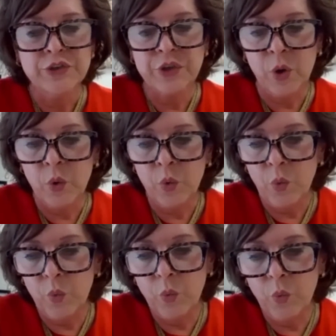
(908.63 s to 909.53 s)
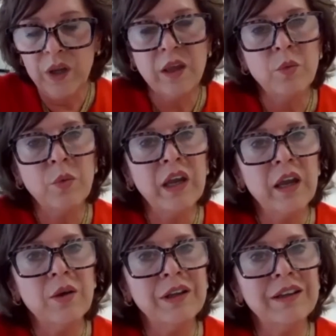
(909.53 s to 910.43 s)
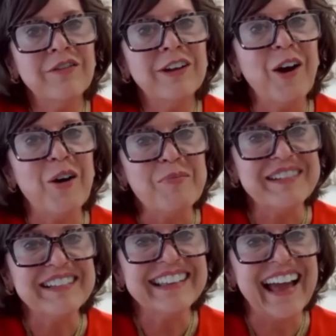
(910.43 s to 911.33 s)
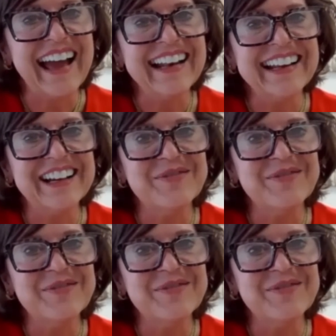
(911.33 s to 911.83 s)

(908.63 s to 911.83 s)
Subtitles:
So we live in hope that